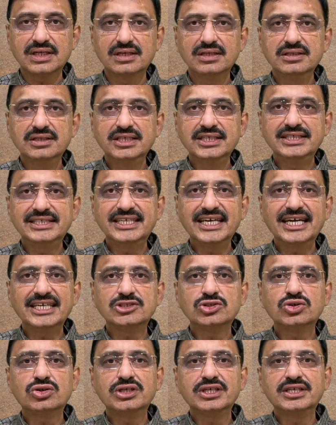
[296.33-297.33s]
The
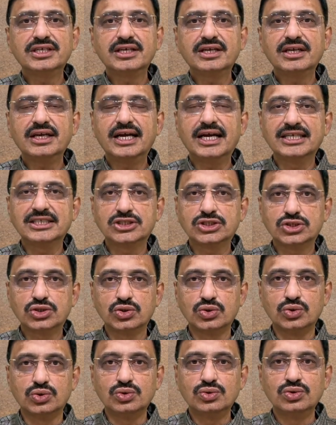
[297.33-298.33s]
tax auditor has
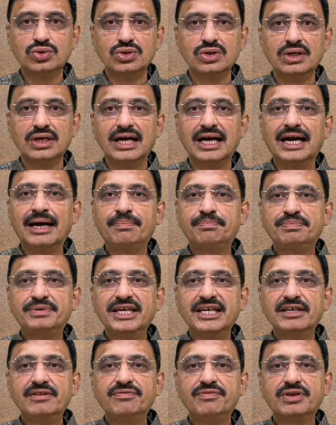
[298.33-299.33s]
to
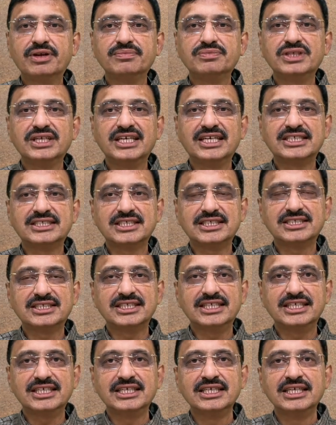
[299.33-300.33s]
obtain from the
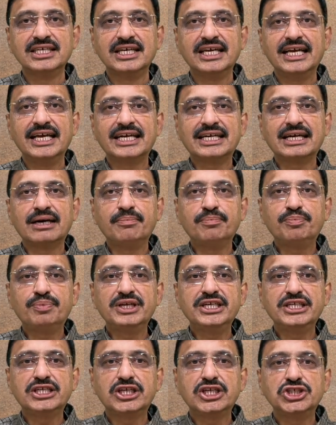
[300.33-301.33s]
assessee a
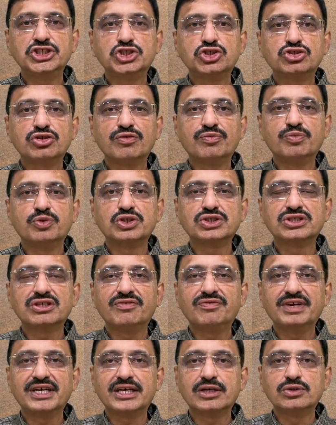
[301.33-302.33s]
complete list of books
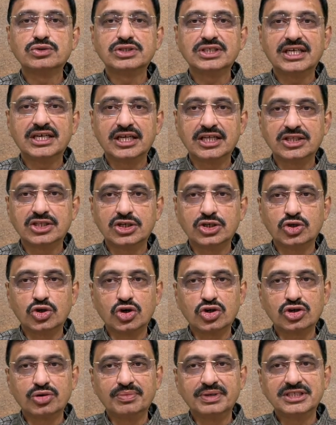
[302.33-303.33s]
of accounts and other
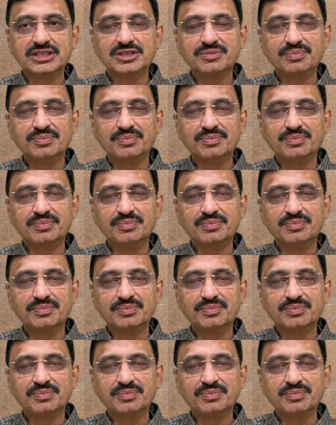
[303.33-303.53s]
documents